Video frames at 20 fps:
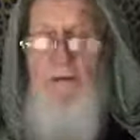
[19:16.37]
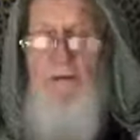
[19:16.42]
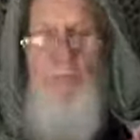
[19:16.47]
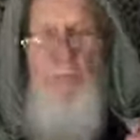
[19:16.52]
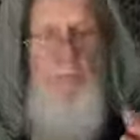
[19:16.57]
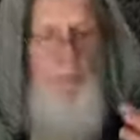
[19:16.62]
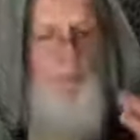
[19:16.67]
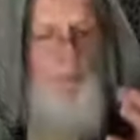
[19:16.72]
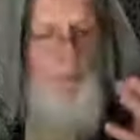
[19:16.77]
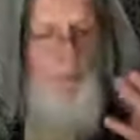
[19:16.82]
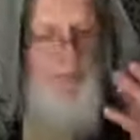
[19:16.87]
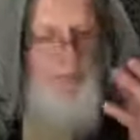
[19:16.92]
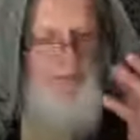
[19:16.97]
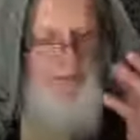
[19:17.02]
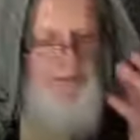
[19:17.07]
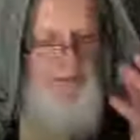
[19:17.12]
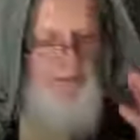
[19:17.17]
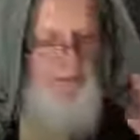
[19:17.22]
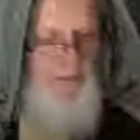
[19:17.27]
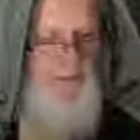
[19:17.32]
for what
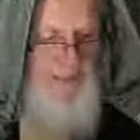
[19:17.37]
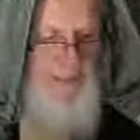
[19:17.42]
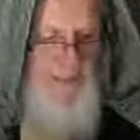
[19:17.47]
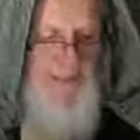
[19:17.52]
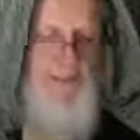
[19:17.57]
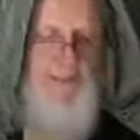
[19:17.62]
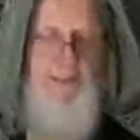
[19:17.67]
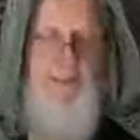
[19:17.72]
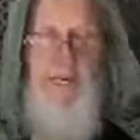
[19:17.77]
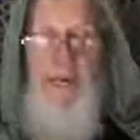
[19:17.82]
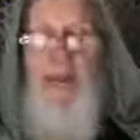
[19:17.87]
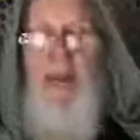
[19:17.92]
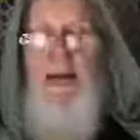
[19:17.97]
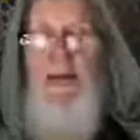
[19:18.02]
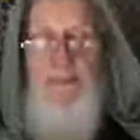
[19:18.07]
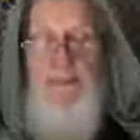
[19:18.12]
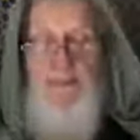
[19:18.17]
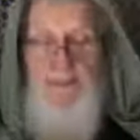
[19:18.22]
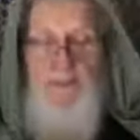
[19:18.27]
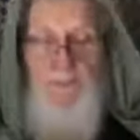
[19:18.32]
somebody else
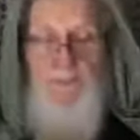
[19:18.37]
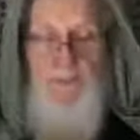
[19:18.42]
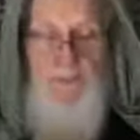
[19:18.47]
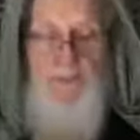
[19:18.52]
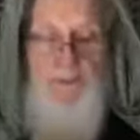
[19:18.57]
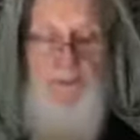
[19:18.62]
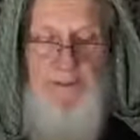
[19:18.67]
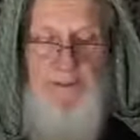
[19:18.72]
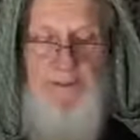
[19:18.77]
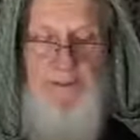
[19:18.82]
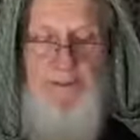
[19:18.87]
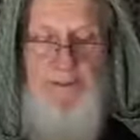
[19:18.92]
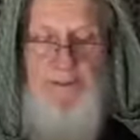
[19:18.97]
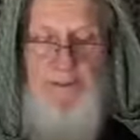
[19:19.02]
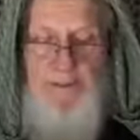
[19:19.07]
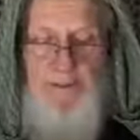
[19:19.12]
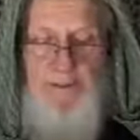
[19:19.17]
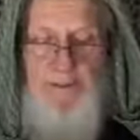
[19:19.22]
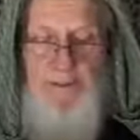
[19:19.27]
has, whether it's